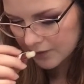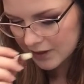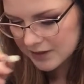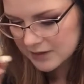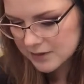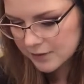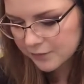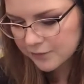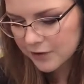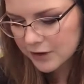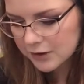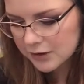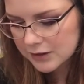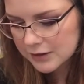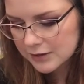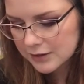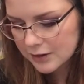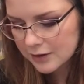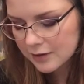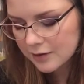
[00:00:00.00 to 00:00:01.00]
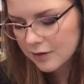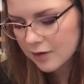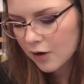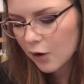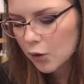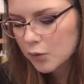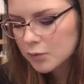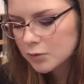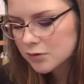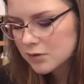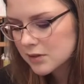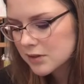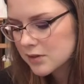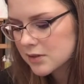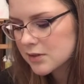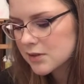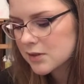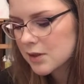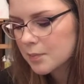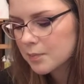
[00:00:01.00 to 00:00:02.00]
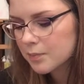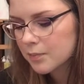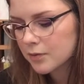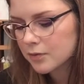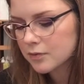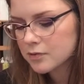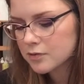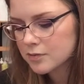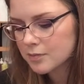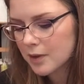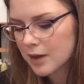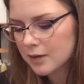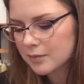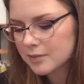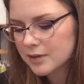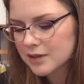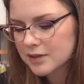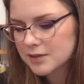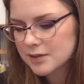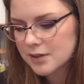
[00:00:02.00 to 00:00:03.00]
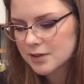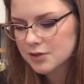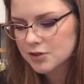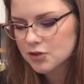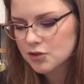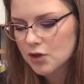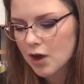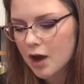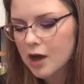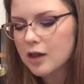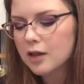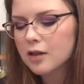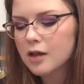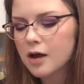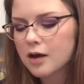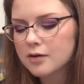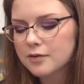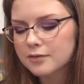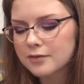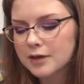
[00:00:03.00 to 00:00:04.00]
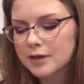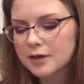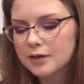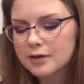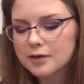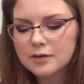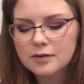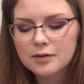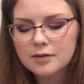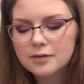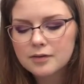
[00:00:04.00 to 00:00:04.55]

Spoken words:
It's a very like almost a simple smell, because there's not a lot of like